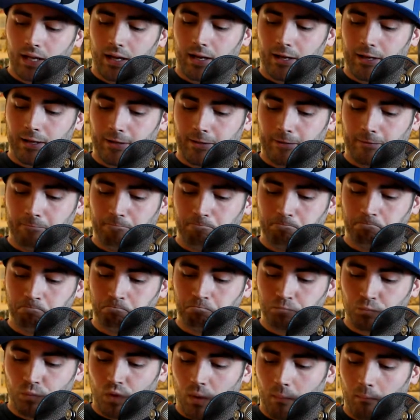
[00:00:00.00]
um,
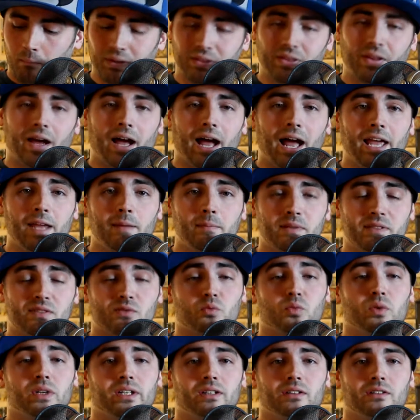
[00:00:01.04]
but the hype is
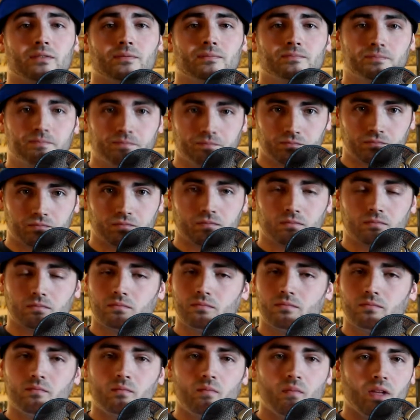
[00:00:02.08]
real.
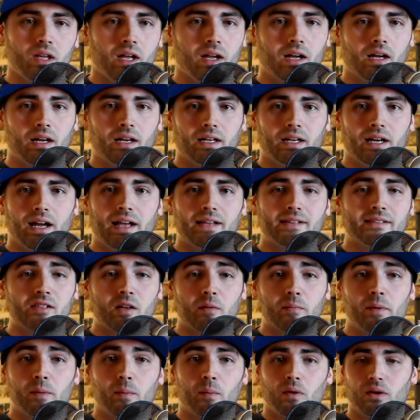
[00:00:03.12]
Uh, I
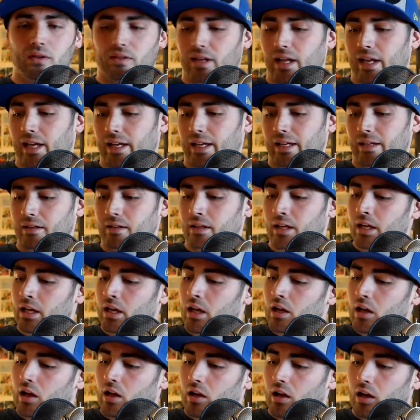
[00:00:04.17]
saw people online
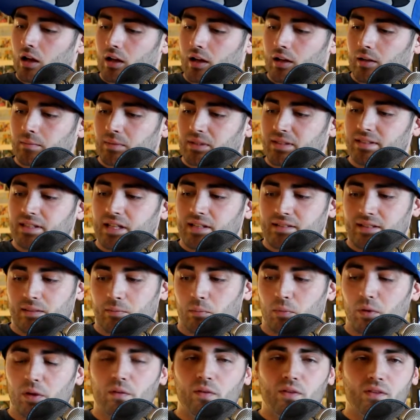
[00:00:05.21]
um,
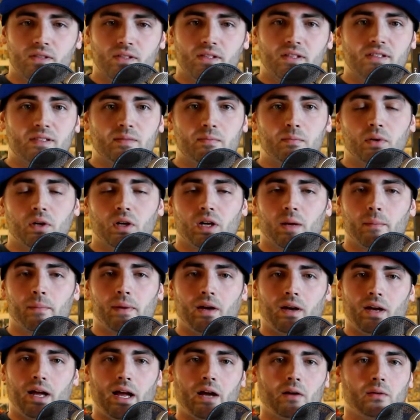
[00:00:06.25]
discussing previews of this book
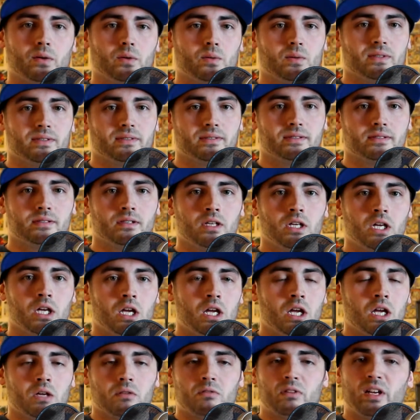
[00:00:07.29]
about how it was
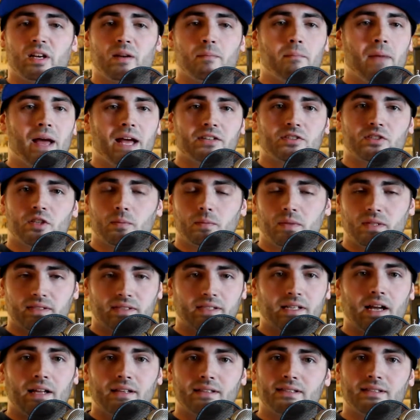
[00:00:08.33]
going to match up to
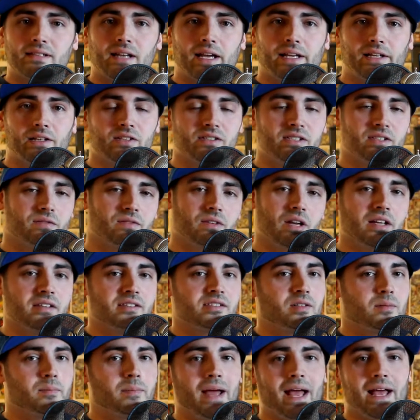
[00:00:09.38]
Scott Snyder's, if not
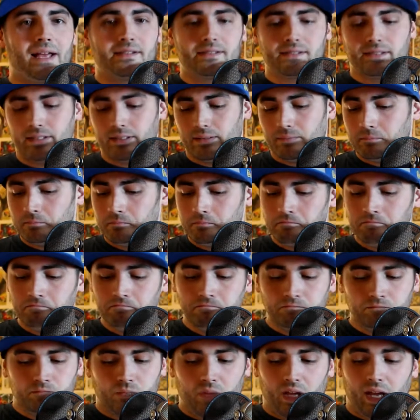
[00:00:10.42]
surpass it.
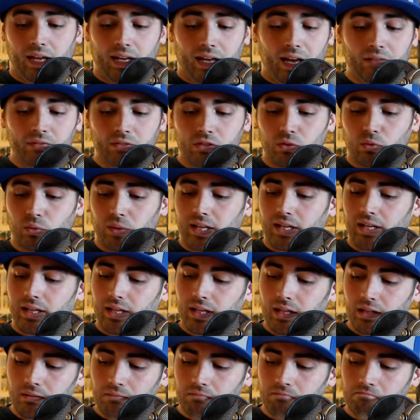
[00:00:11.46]
And after reading
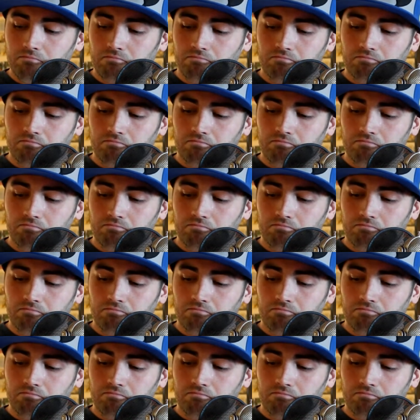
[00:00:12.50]
it,